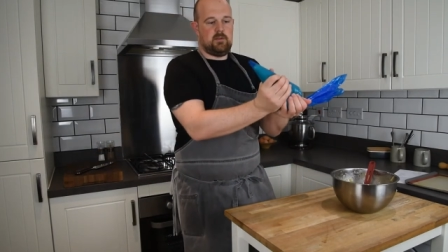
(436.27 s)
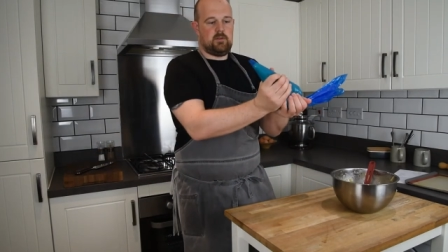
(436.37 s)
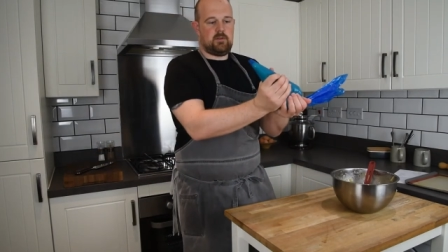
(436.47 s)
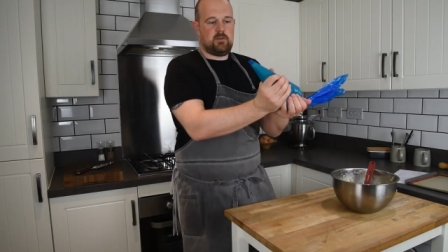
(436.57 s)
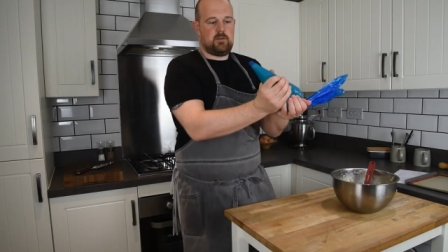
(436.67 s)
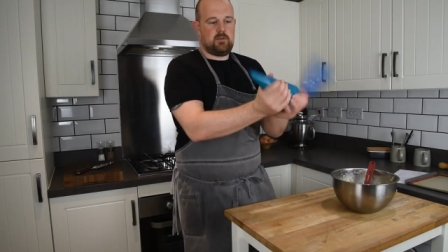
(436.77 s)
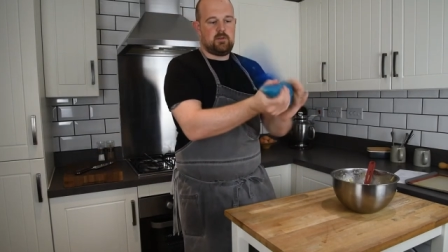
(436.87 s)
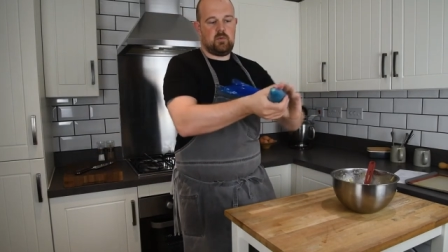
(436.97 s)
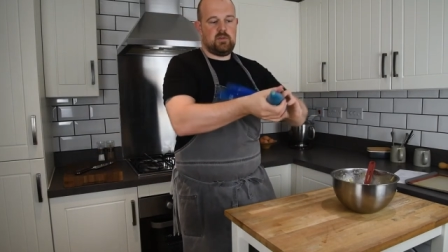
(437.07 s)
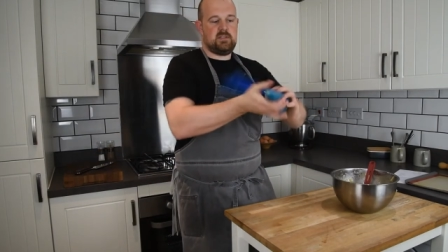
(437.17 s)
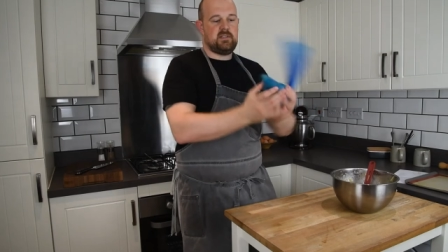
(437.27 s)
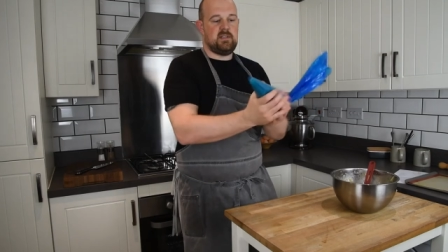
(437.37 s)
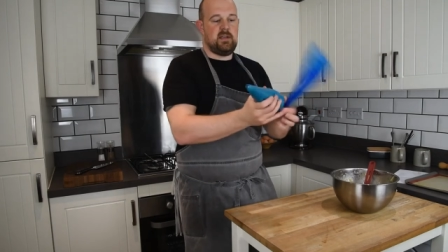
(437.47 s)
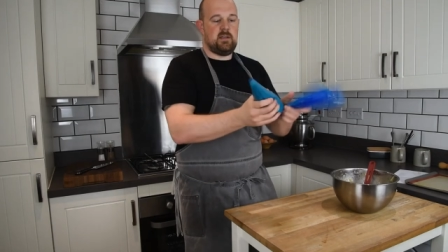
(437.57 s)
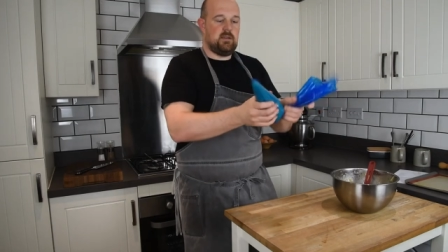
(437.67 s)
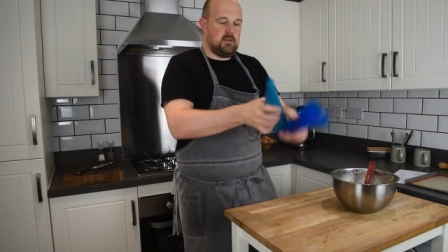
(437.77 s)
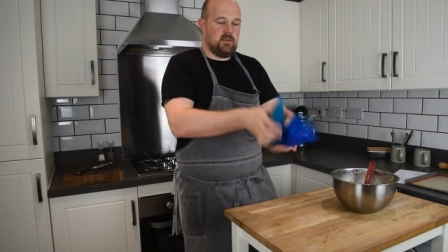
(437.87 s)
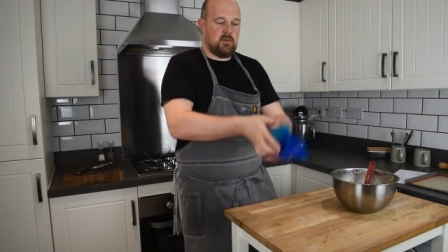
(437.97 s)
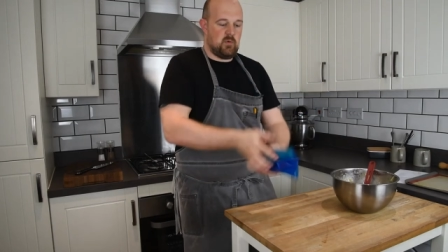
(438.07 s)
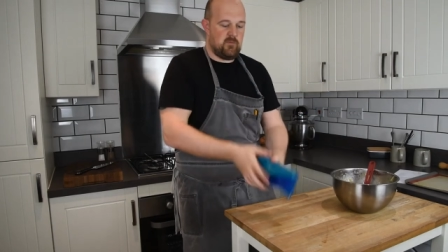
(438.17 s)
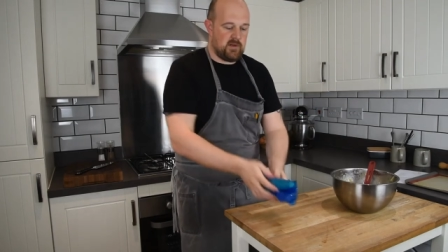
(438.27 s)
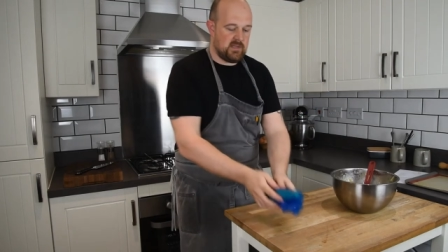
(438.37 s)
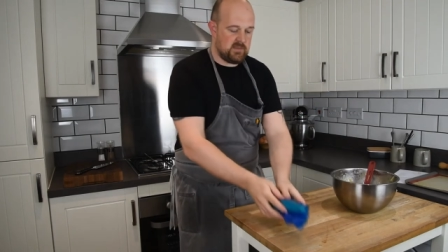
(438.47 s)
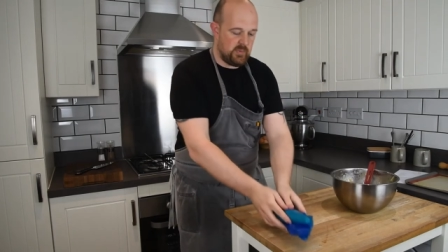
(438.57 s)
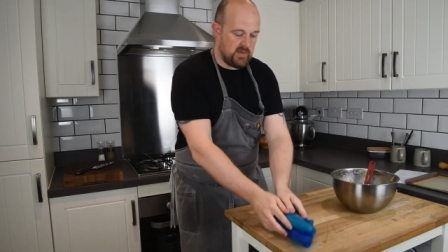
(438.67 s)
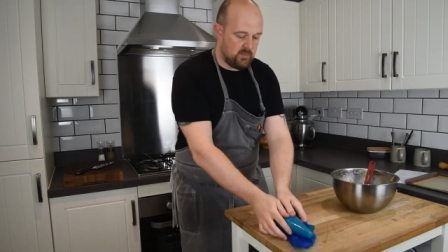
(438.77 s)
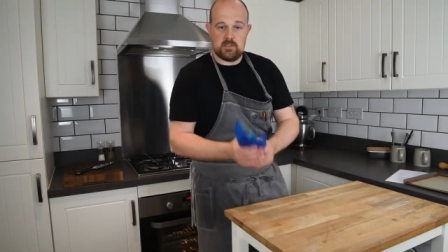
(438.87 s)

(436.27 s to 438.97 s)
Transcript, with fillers: Just squeeze it to the end and then we're ready to pipe.